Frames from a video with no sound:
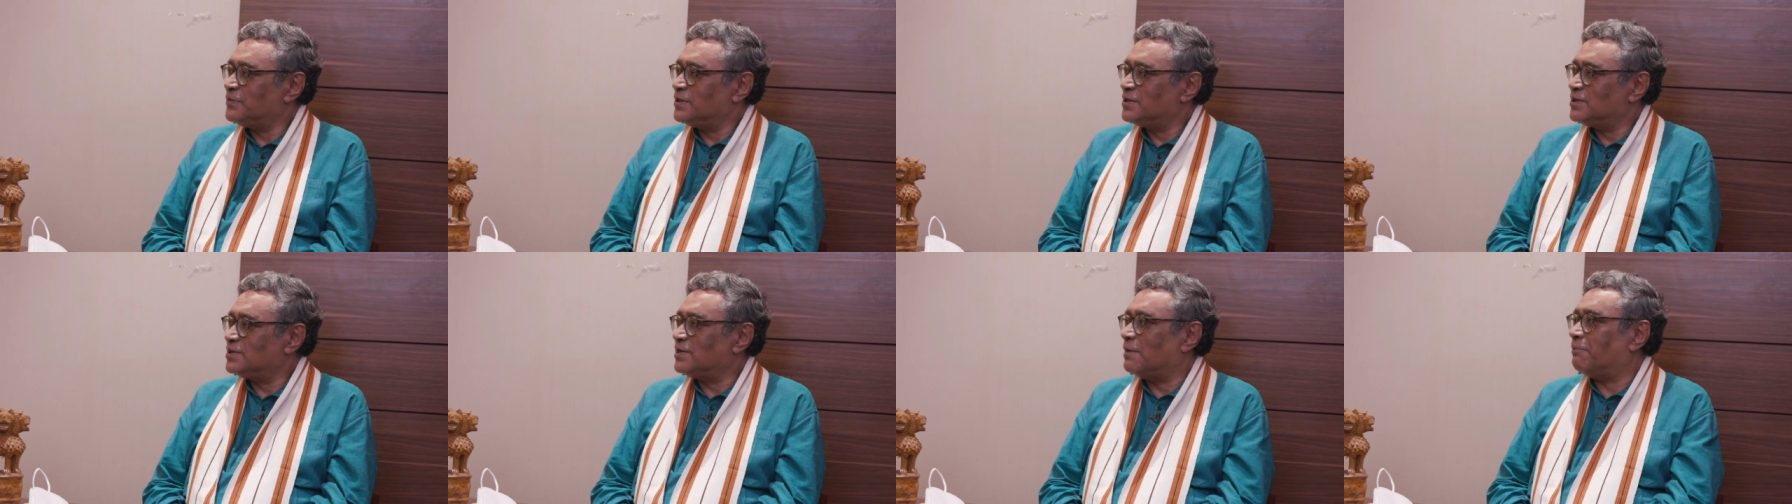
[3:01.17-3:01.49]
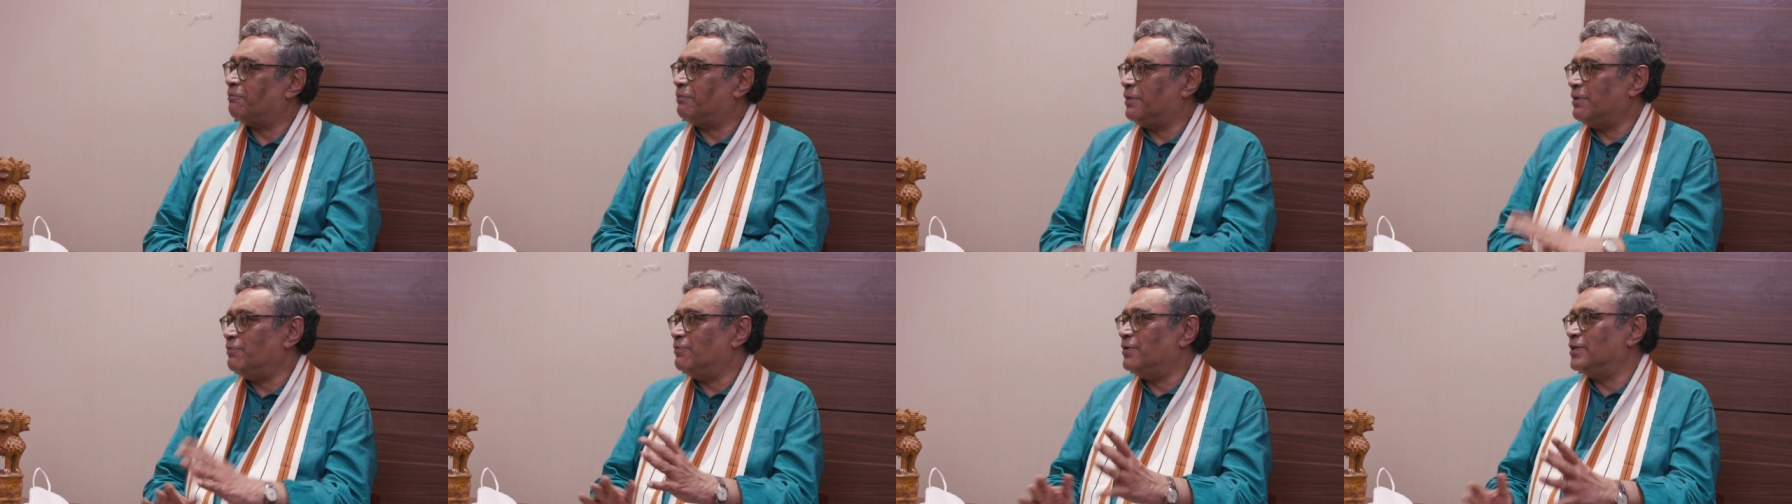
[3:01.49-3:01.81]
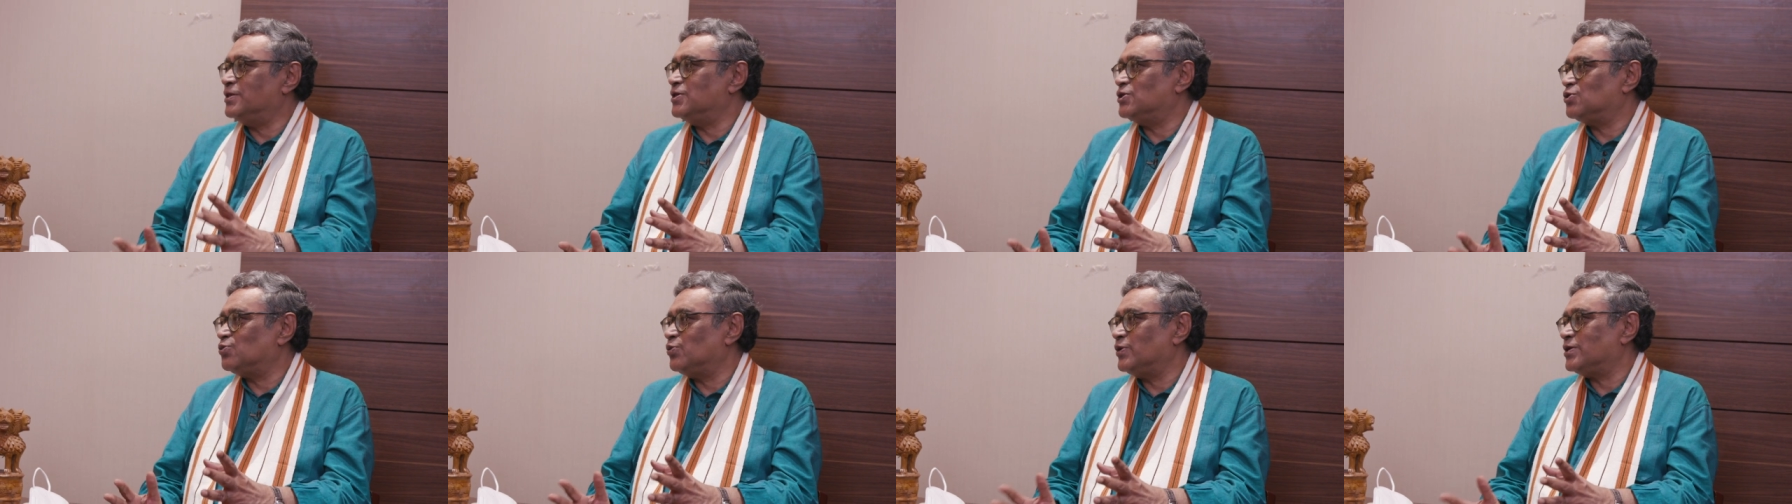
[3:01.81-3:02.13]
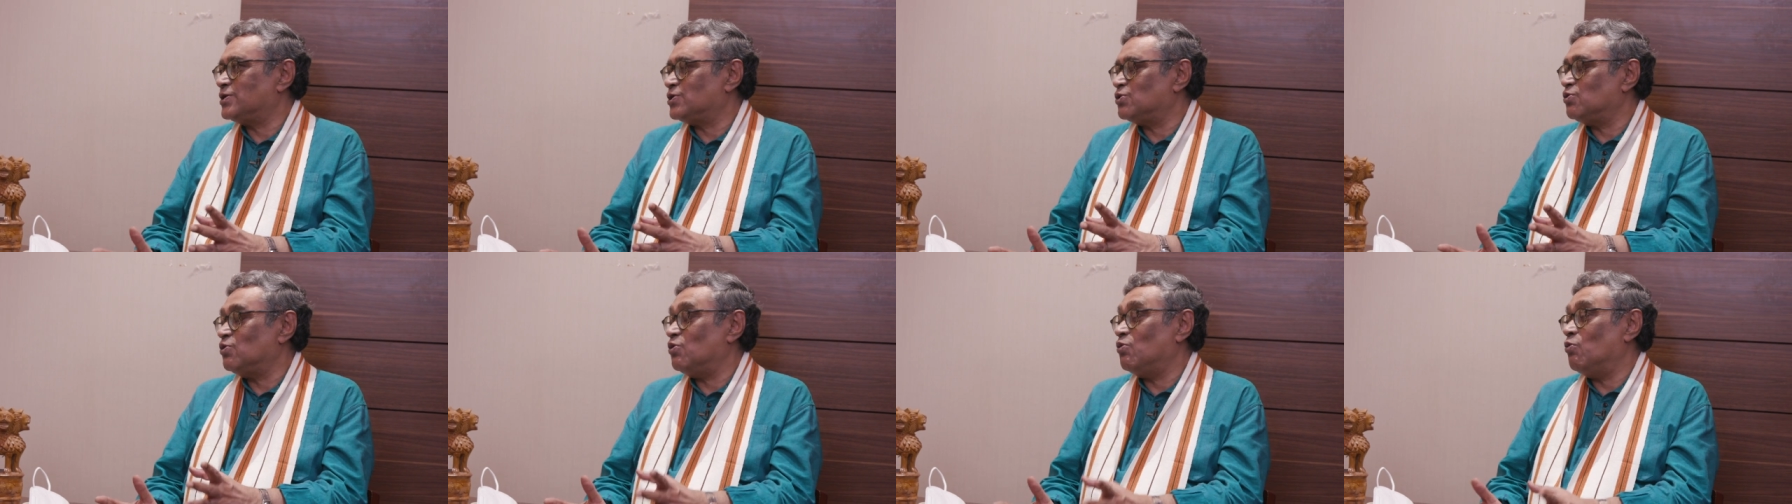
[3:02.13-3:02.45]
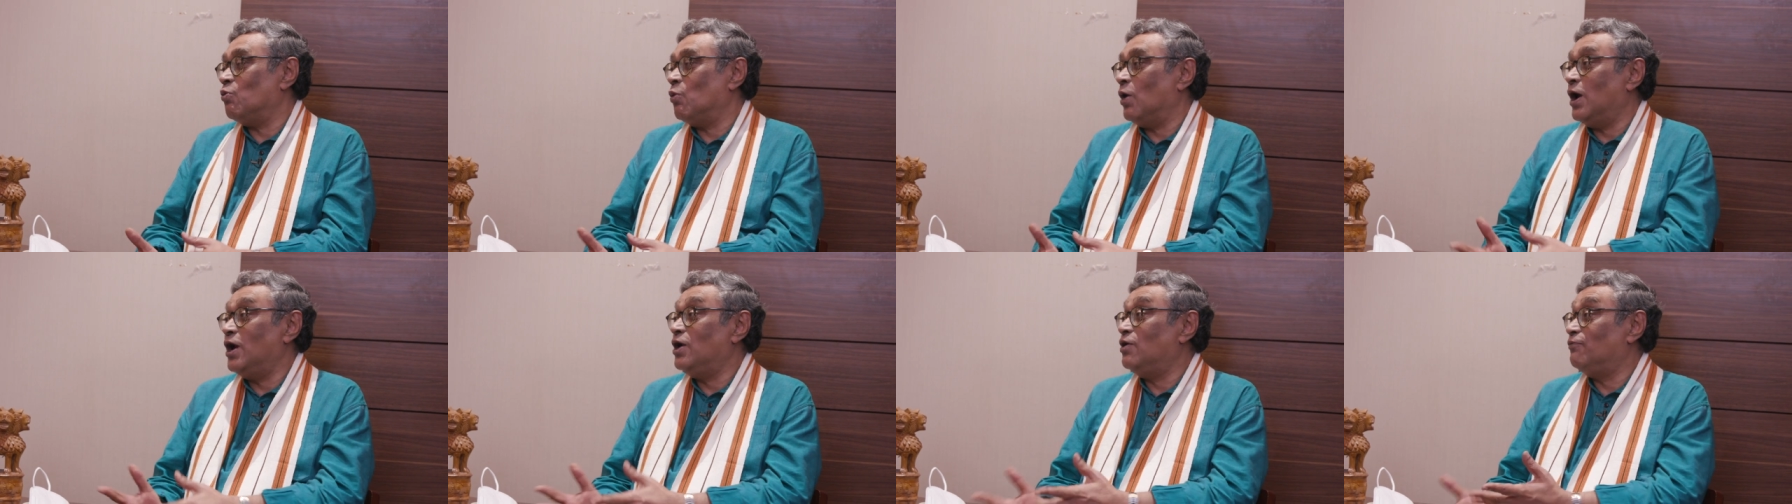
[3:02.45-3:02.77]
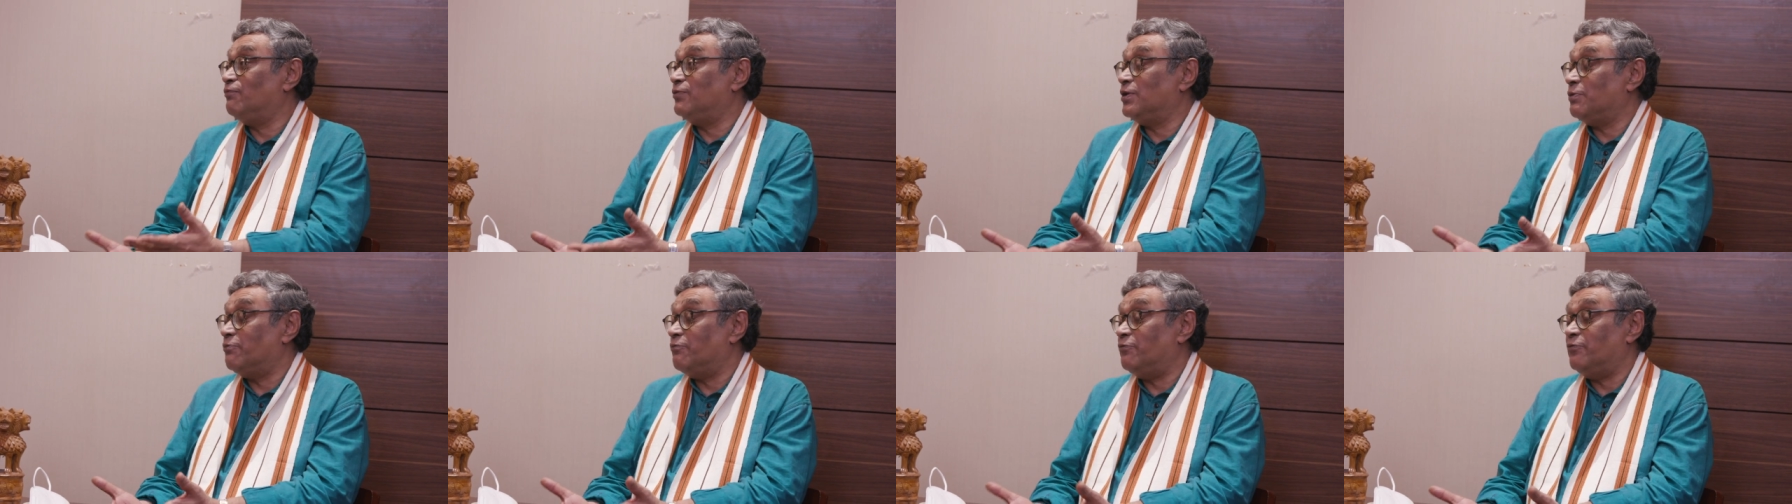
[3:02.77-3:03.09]
supplements which one
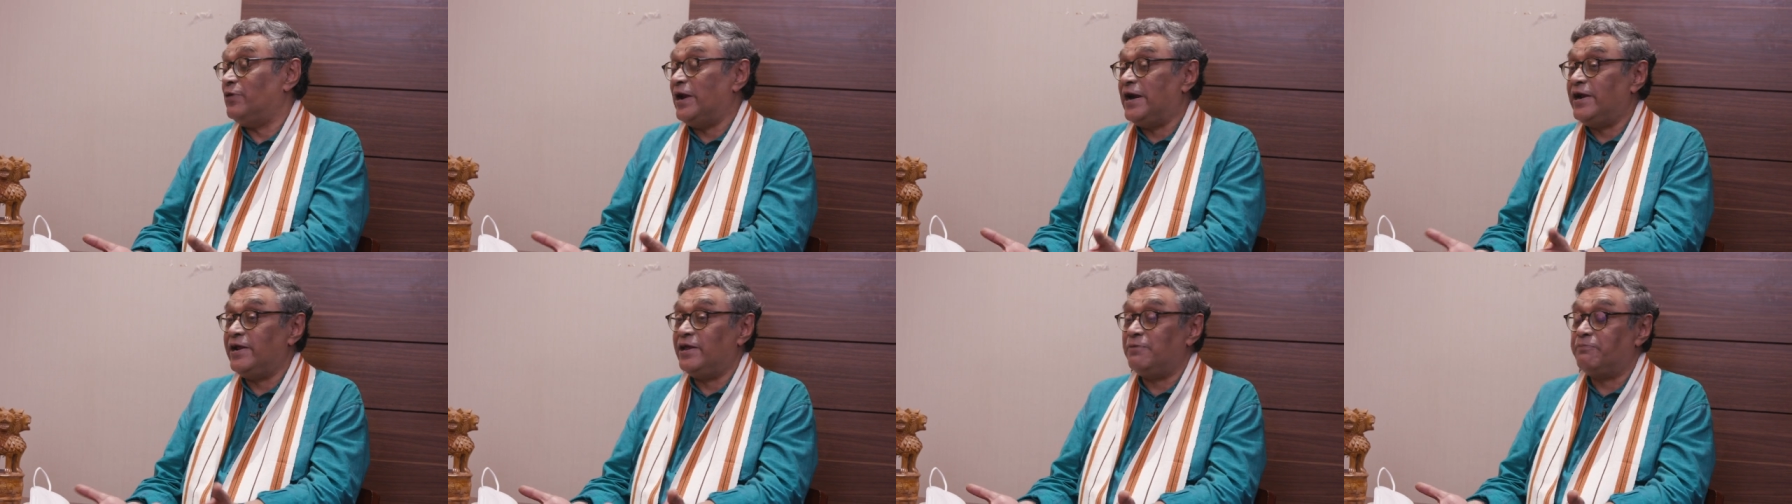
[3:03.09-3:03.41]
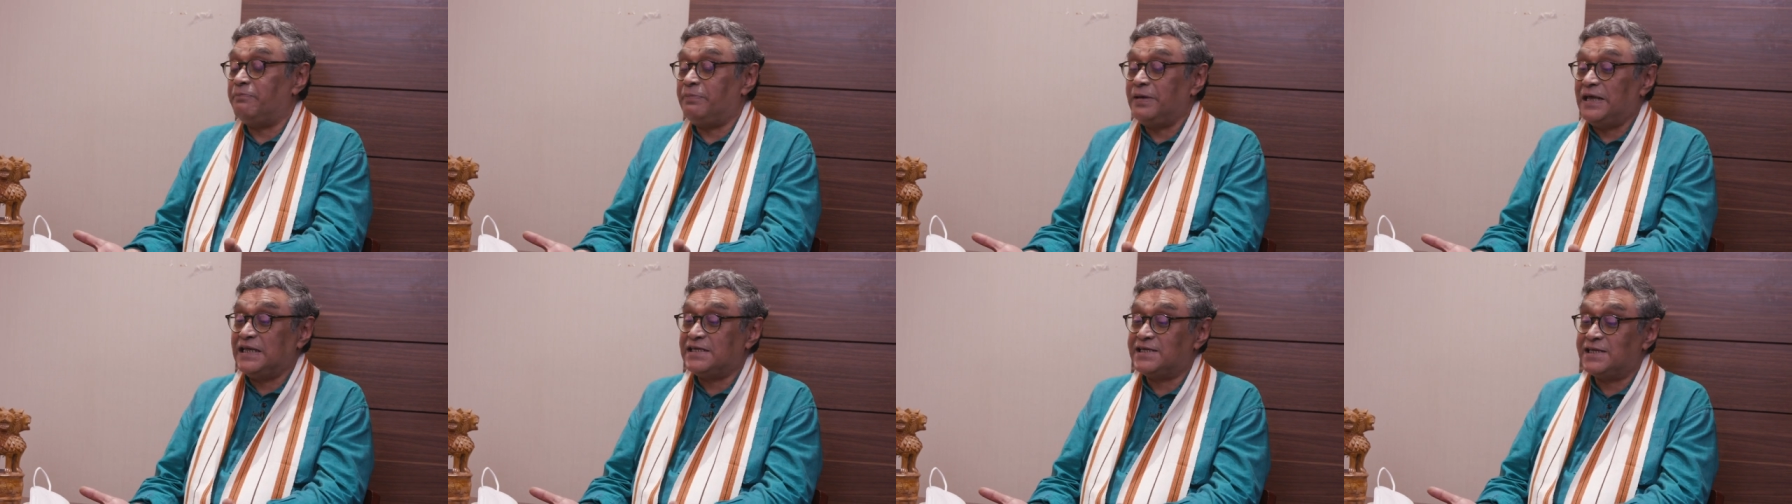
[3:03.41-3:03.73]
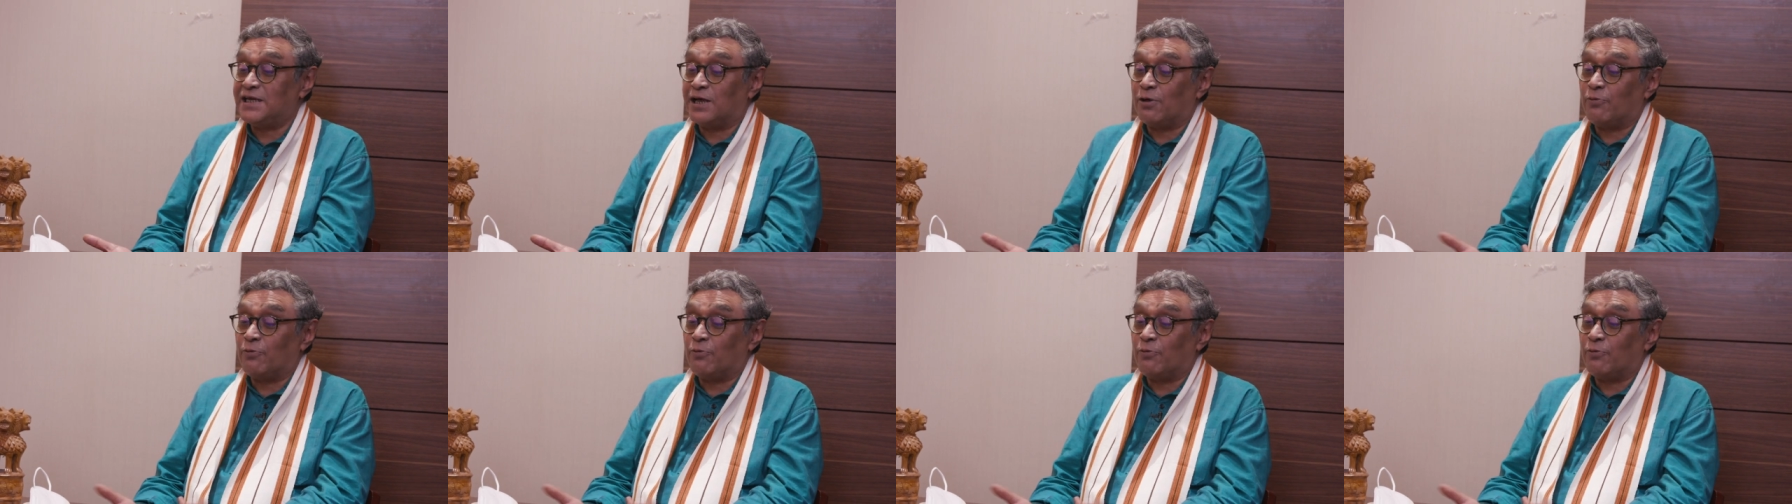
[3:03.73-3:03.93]
of the very basic